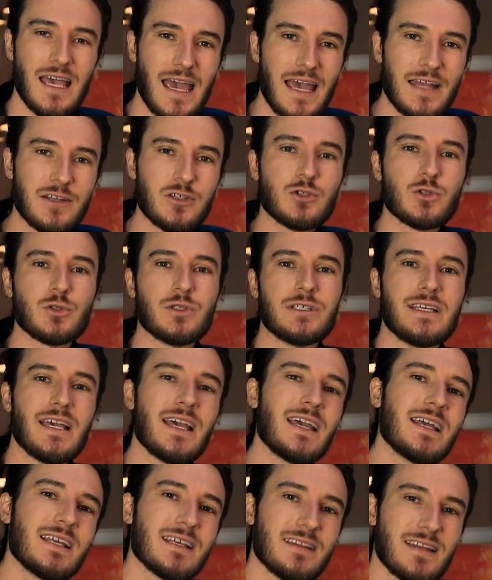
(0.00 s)
and
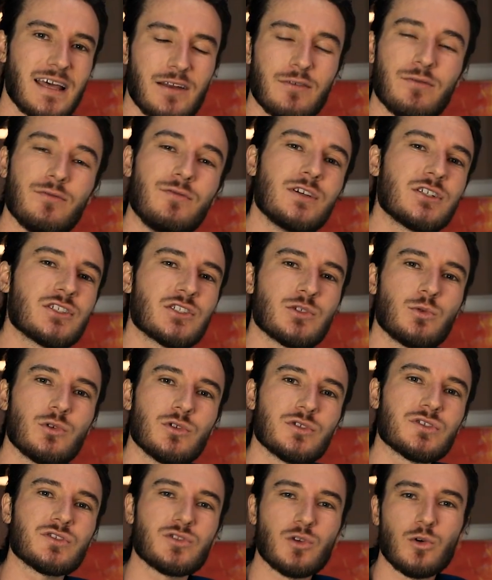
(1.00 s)
creating that
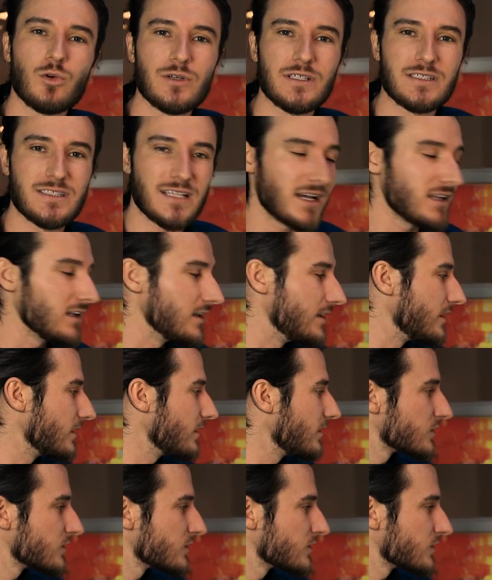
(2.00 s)
visual storytelling.